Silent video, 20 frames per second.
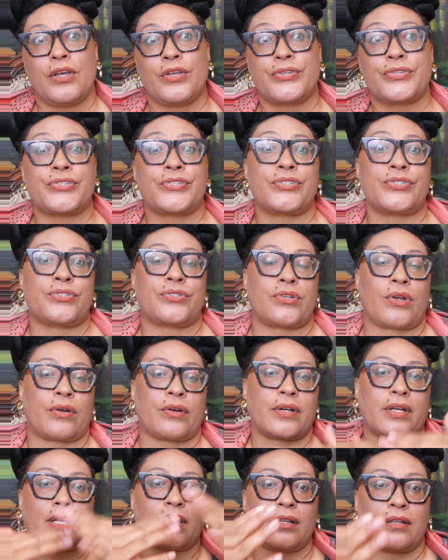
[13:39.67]

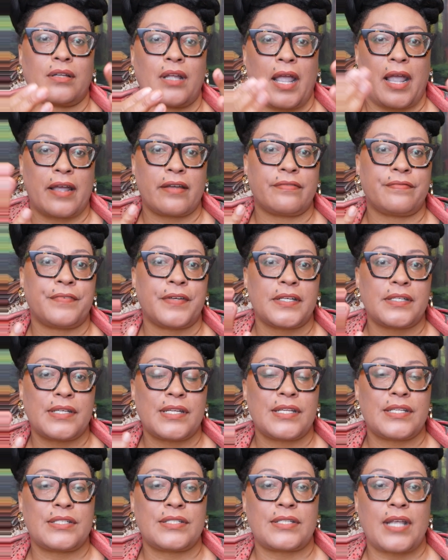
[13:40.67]
starting a
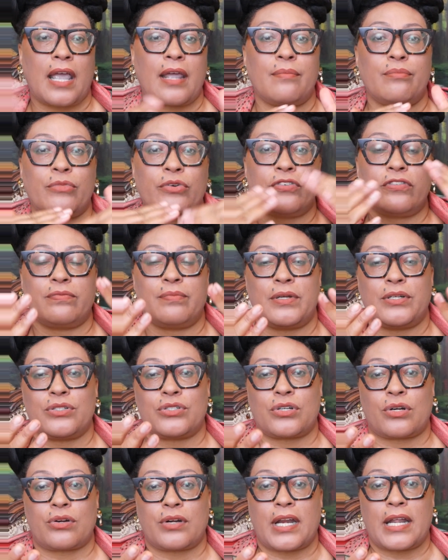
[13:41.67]
fitness and movement
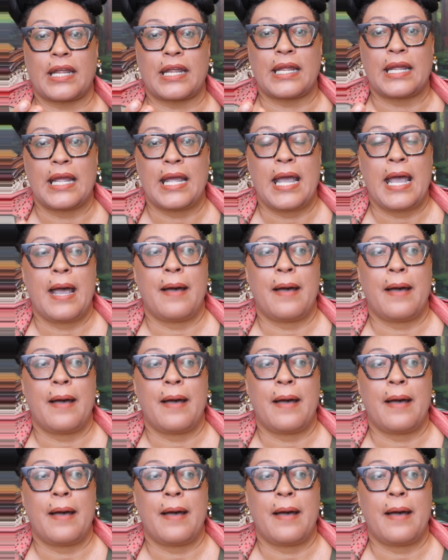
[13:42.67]
journey,